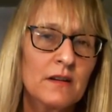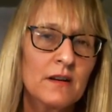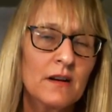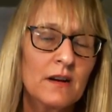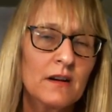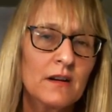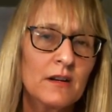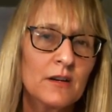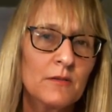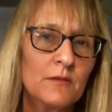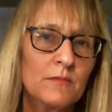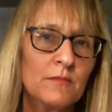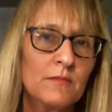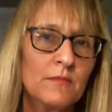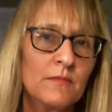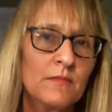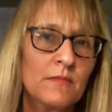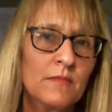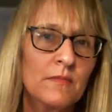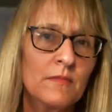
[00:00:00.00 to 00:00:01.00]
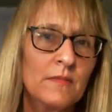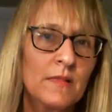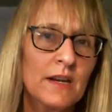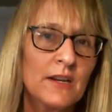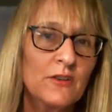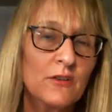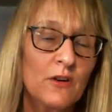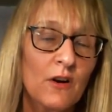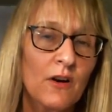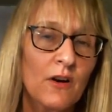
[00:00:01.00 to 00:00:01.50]
um, in
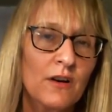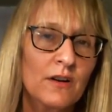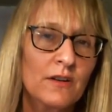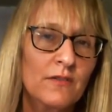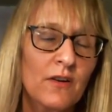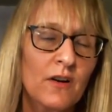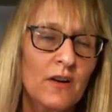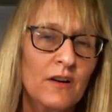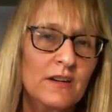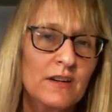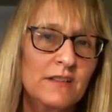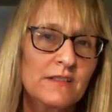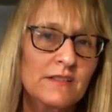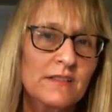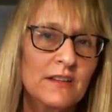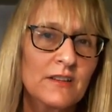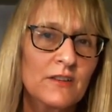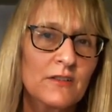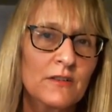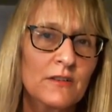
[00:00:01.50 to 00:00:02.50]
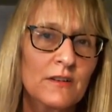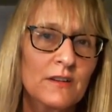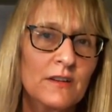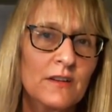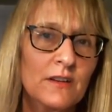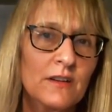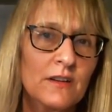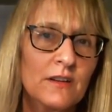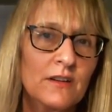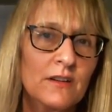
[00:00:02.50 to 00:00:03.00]
your heart of hearts that your
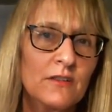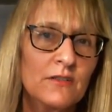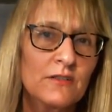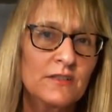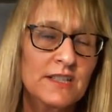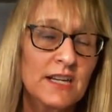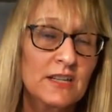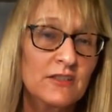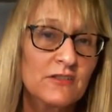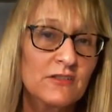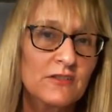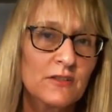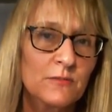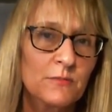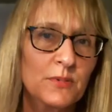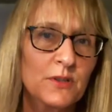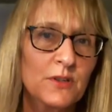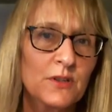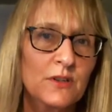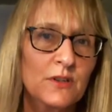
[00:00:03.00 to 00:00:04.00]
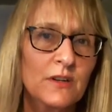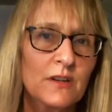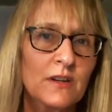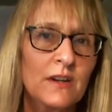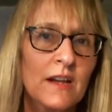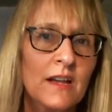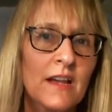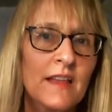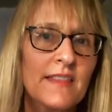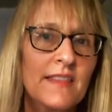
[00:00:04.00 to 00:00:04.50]
your intentions are pure
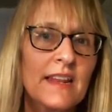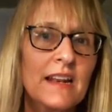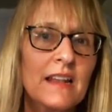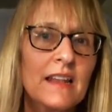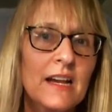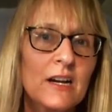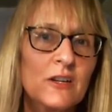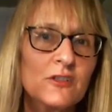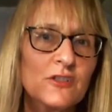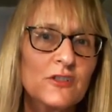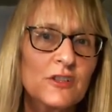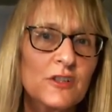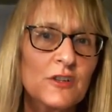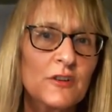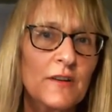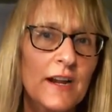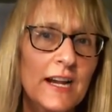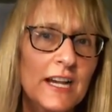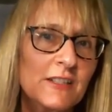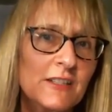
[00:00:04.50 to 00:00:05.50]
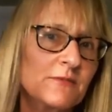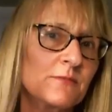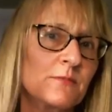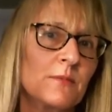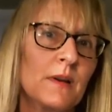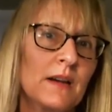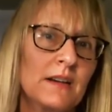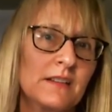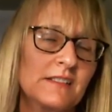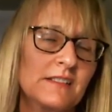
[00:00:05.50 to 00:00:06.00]
that allows you to grasp
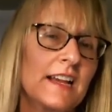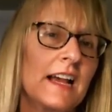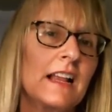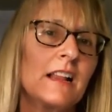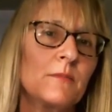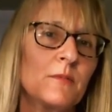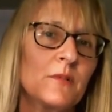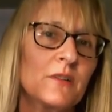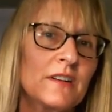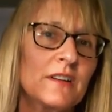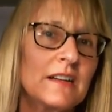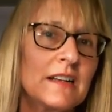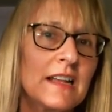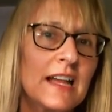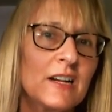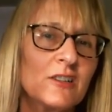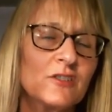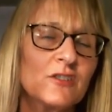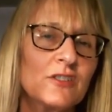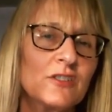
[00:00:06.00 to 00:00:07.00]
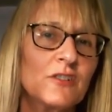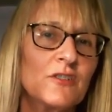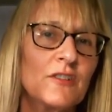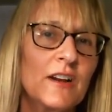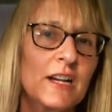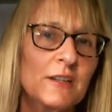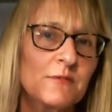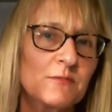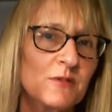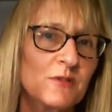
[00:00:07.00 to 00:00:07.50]
Excalibur. It allows you to
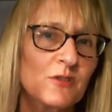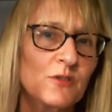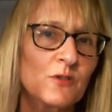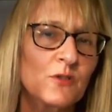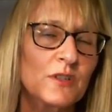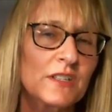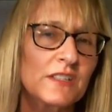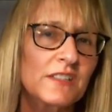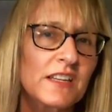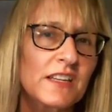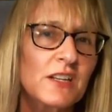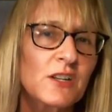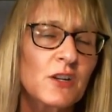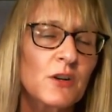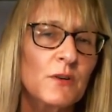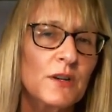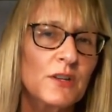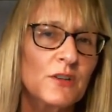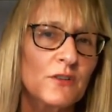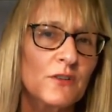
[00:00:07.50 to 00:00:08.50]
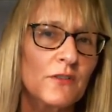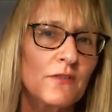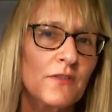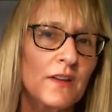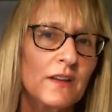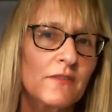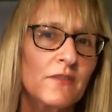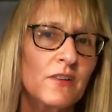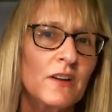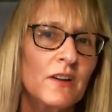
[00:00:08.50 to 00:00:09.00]
grasp the sword. It's going to go in your
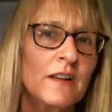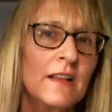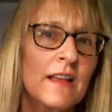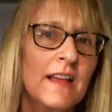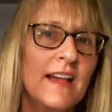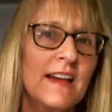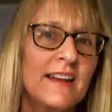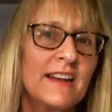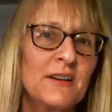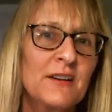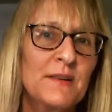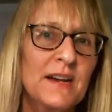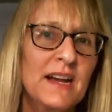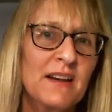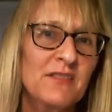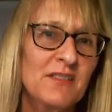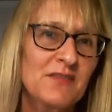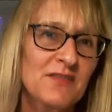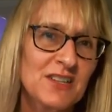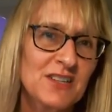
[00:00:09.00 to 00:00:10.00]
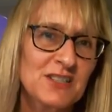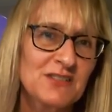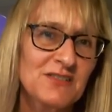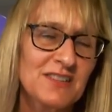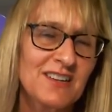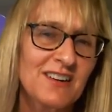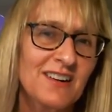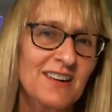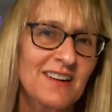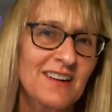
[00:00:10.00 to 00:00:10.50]
favor. And here we have the victory
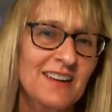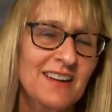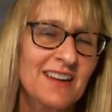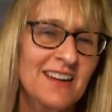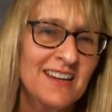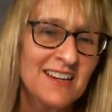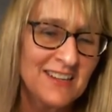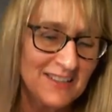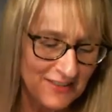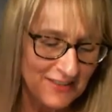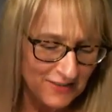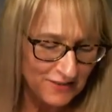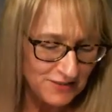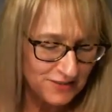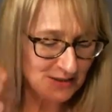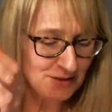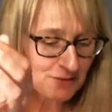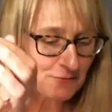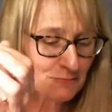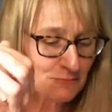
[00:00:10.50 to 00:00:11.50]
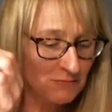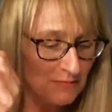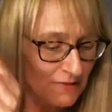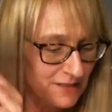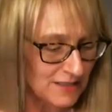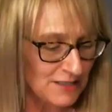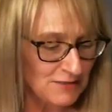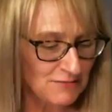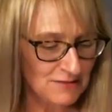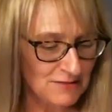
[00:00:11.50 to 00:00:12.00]
card. So this is
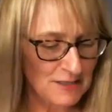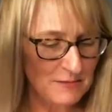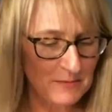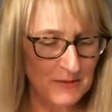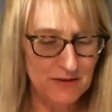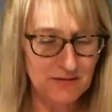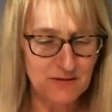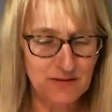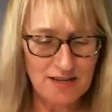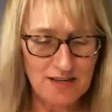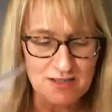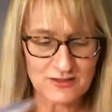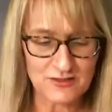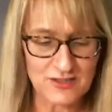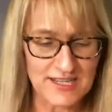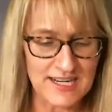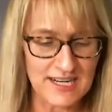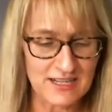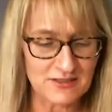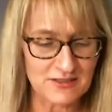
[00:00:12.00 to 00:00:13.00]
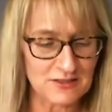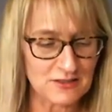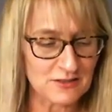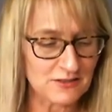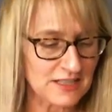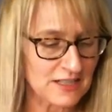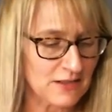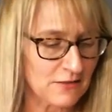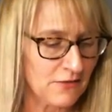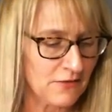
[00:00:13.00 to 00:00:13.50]
really, really beautiful energy cancer. It looks
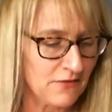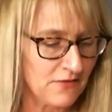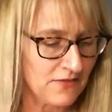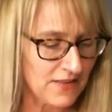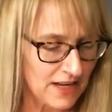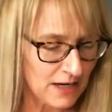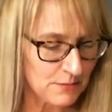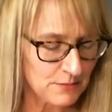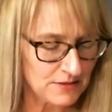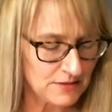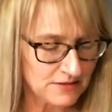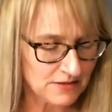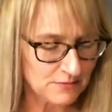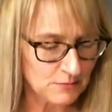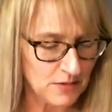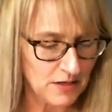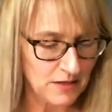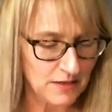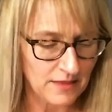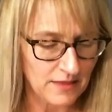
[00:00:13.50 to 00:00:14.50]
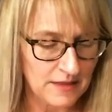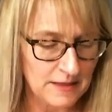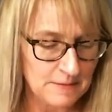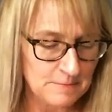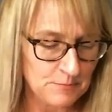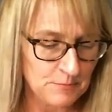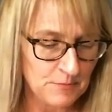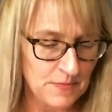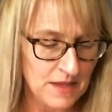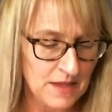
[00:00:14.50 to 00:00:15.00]
like a fabulous month
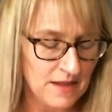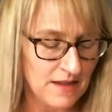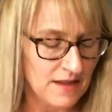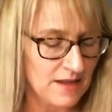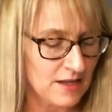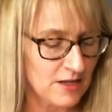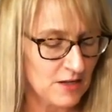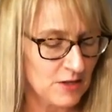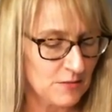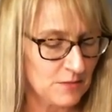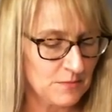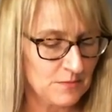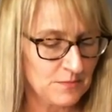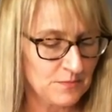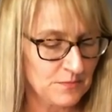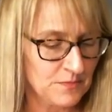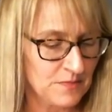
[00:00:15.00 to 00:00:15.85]
um,